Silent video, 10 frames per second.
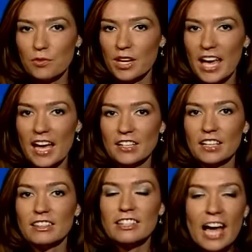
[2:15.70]
We
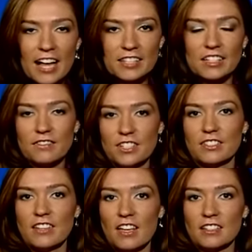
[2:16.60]
had lots of
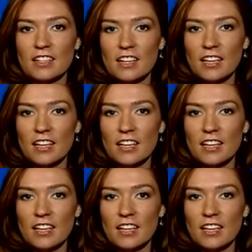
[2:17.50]
dissent